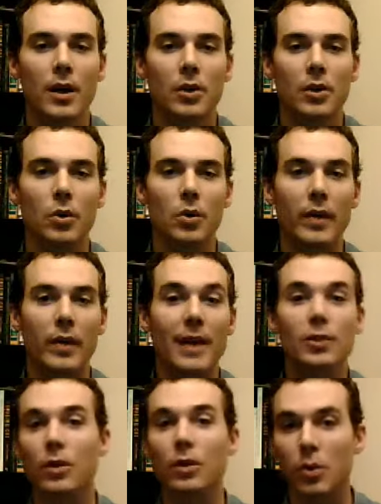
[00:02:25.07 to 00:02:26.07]
So that's
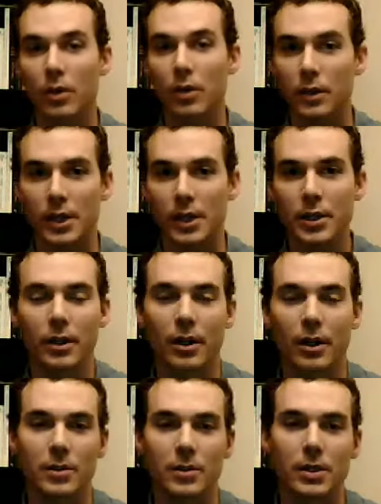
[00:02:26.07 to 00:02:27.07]
where localization
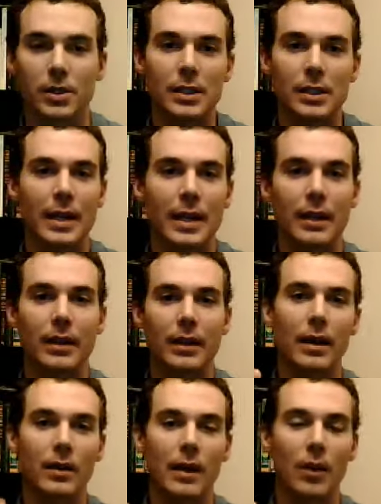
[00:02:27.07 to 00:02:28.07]
comes in, is it taking
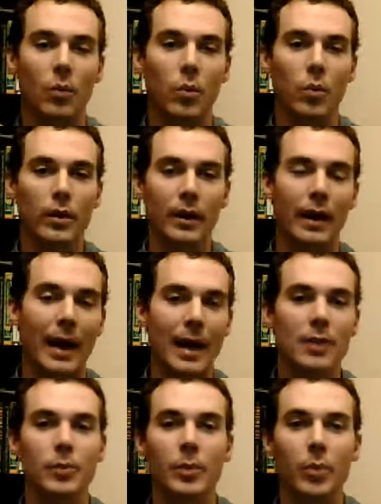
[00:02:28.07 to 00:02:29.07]
that work that has
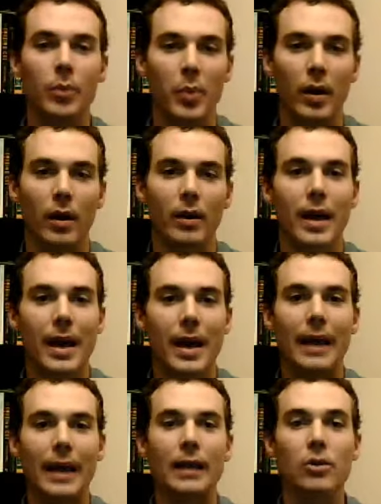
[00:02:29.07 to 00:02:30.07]
been prepared
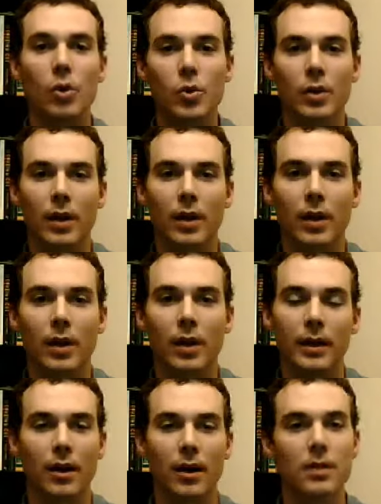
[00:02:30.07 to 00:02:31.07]
and localizing
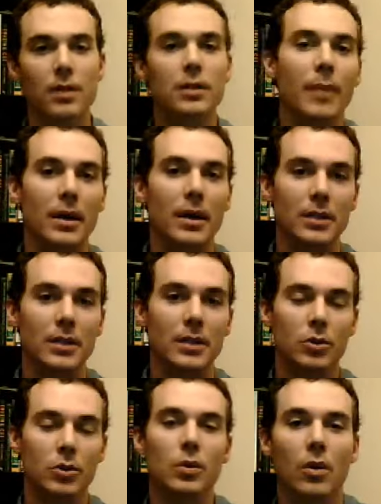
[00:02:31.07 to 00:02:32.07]
it, customizing it to
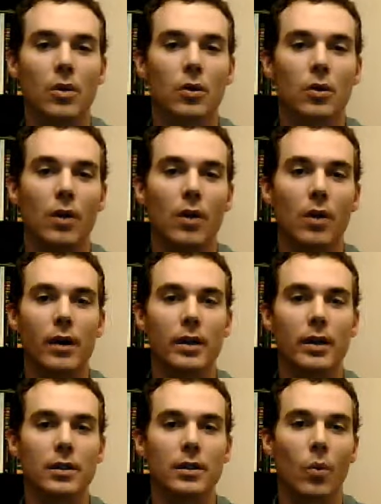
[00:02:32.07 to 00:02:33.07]
the local
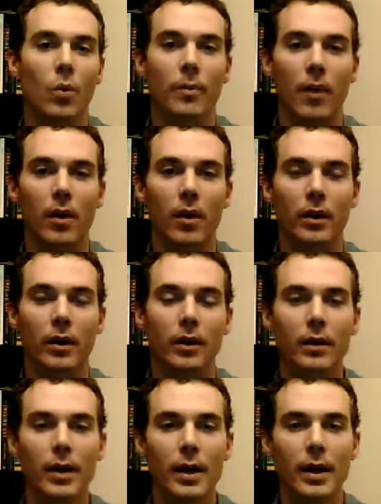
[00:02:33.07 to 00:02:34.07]
audience or market.
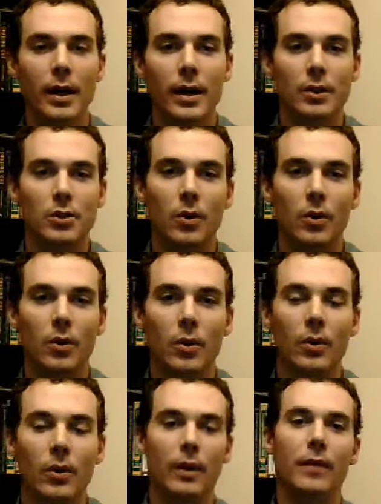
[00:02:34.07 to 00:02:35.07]
So
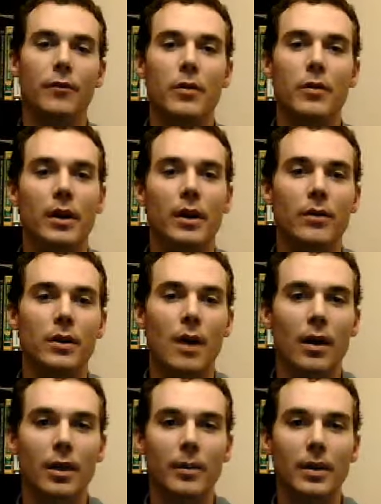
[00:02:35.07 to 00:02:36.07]
if you think of a
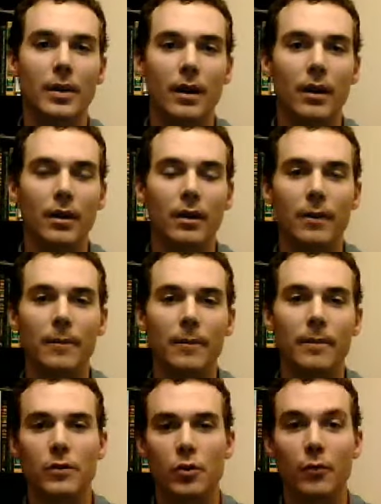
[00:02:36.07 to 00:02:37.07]
document there,
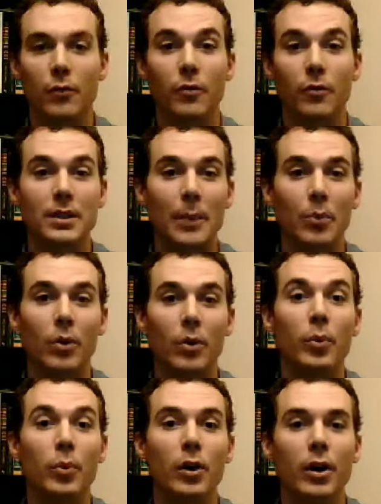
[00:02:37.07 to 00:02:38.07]
so for example a
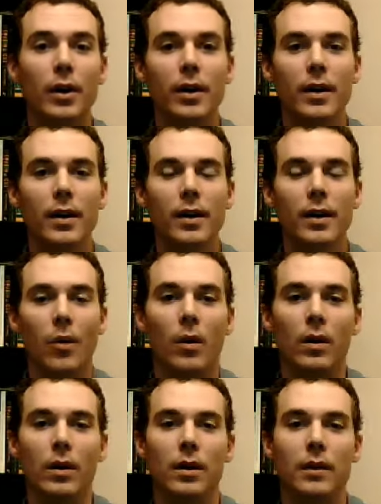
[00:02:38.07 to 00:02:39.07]
book or